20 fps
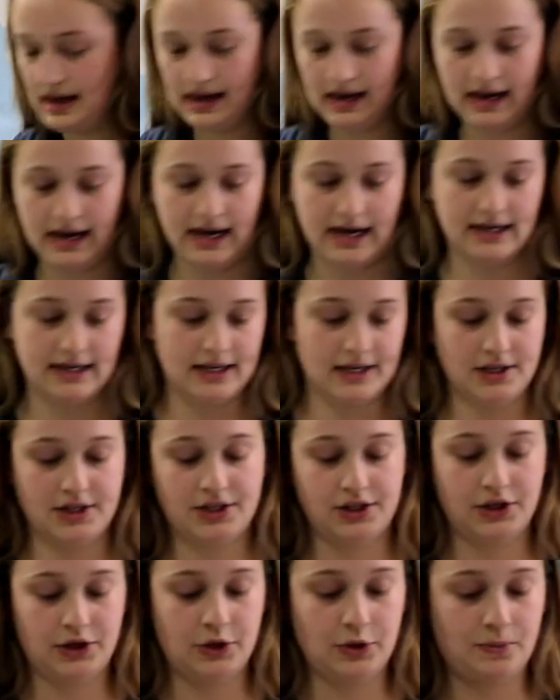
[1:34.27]
And in
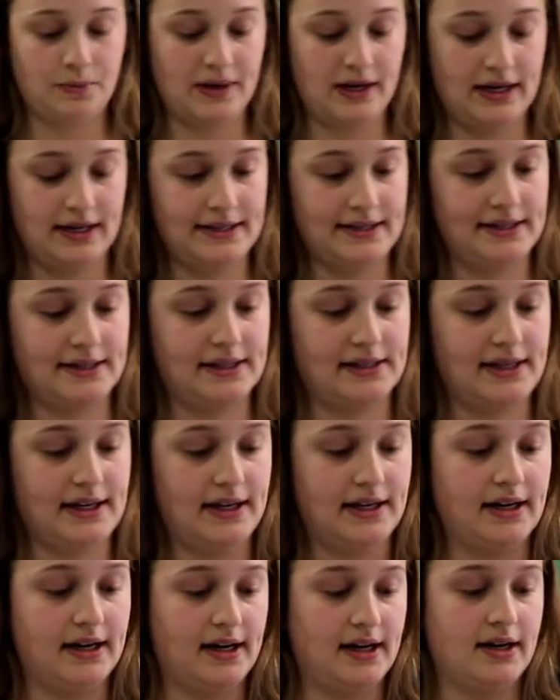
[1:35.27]
two pieces
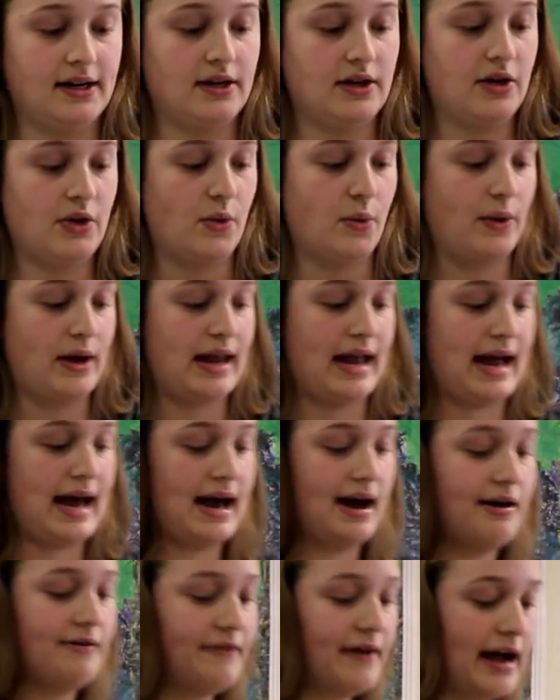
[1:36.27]
here, we
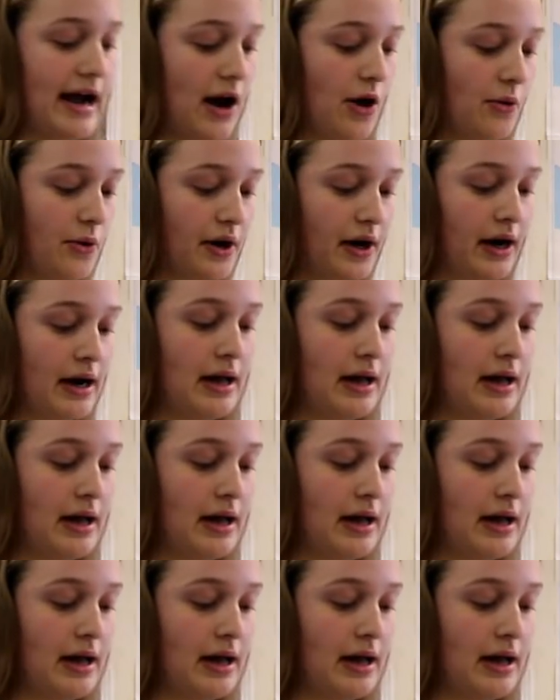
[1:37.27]
have our